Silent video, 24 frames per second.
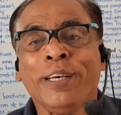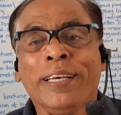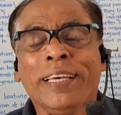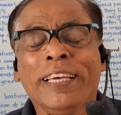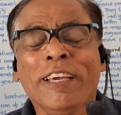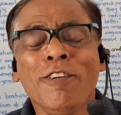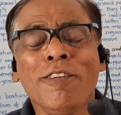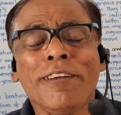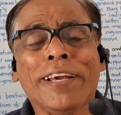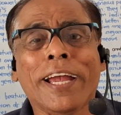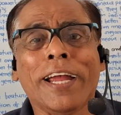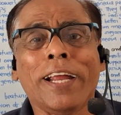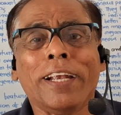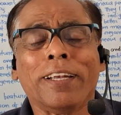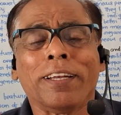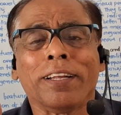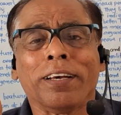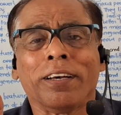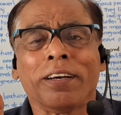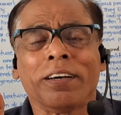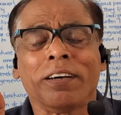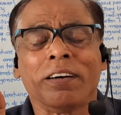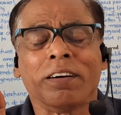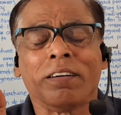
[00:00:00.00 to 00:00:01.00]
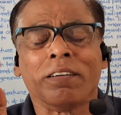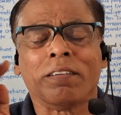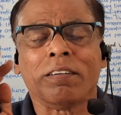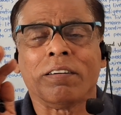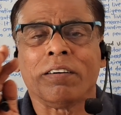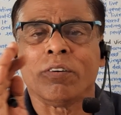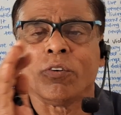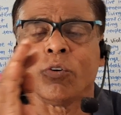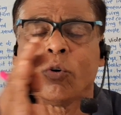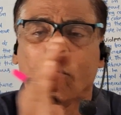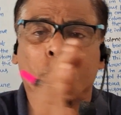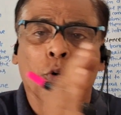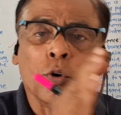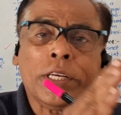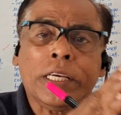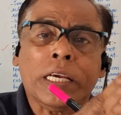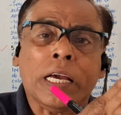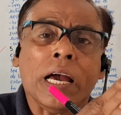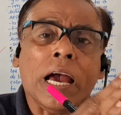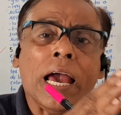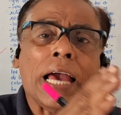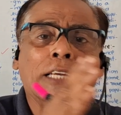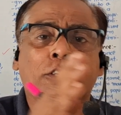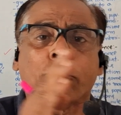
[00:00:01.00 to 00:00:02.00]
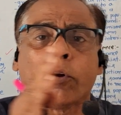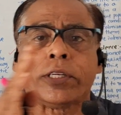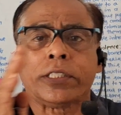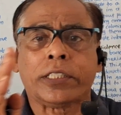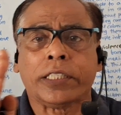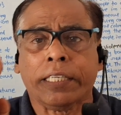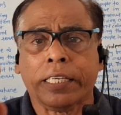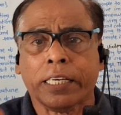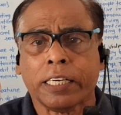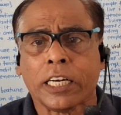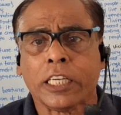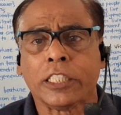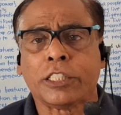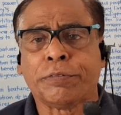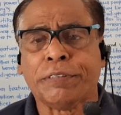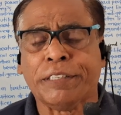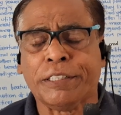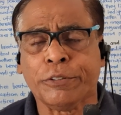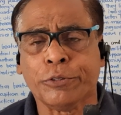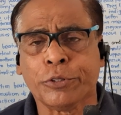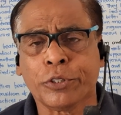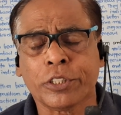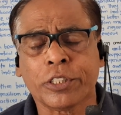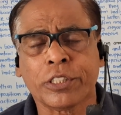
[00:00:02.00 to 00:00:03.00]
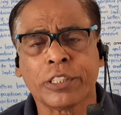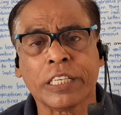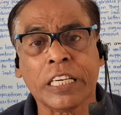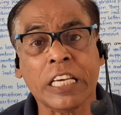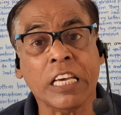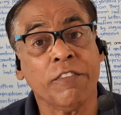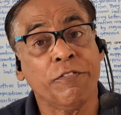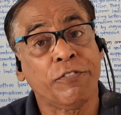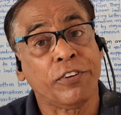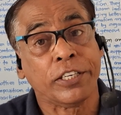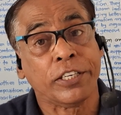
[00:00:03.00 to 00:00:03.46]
You will get Odia as well as English videos. These